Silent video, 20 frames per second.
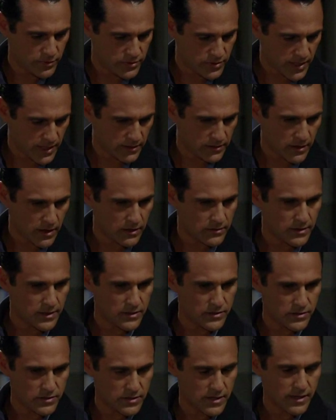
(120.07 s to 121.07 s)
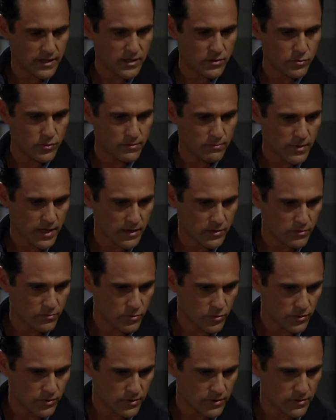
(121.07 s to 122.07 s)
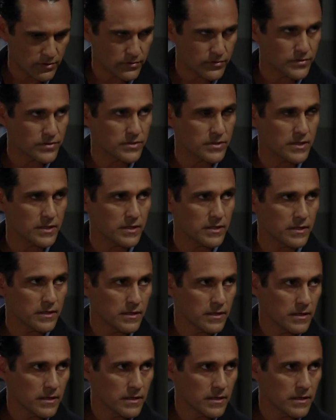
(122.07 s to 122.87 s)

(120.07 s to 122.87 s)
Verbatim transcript: protect Dante just like he would Michael Morgan or Christina.